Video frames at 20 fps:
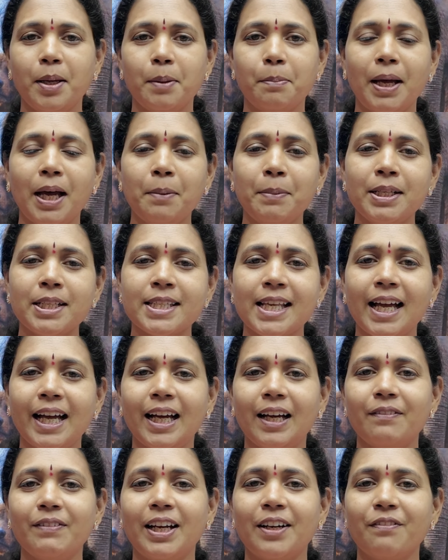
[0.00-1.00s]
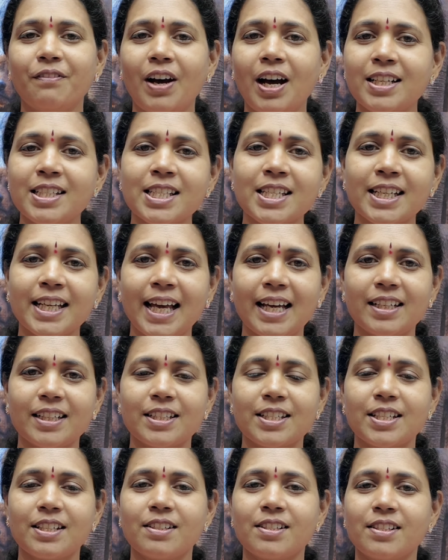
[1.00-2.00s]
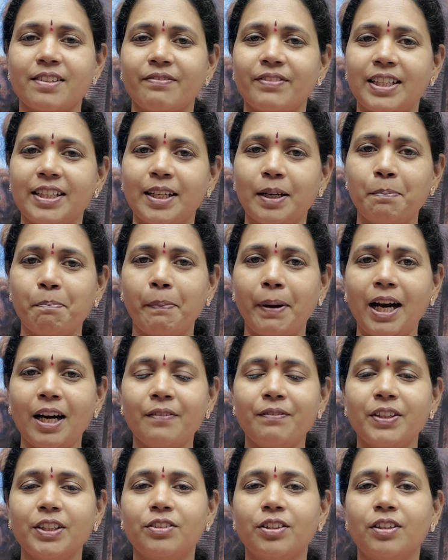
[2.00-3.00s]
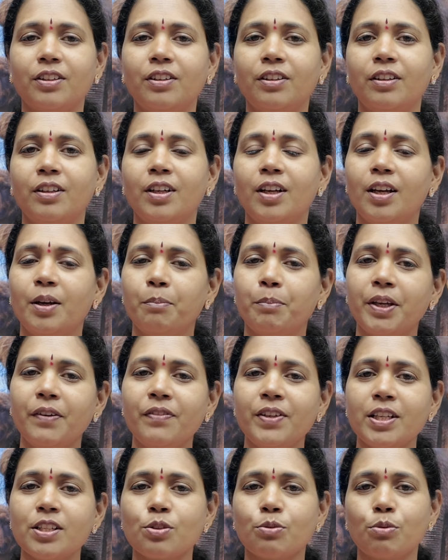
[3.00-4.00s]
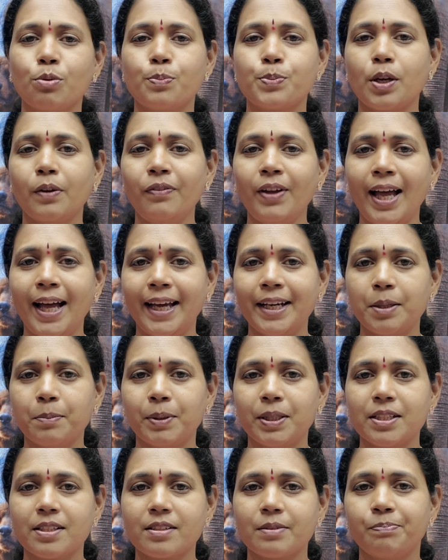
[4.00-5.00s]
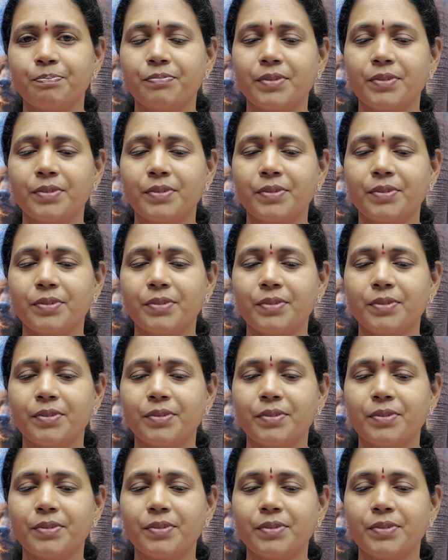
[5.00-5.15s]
Mammals have advanced characters when compared with the previous groups of animals.